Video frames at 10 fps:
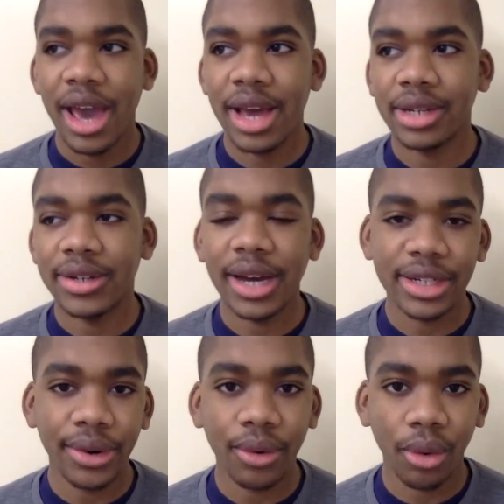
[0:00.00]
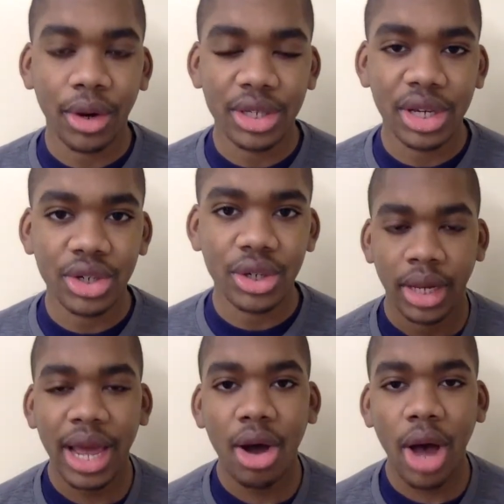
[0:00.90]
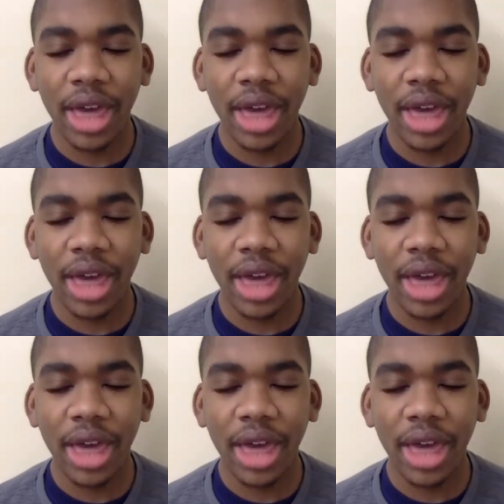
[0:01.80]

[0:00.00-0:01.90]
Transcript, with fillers: and dietary organizations. Now,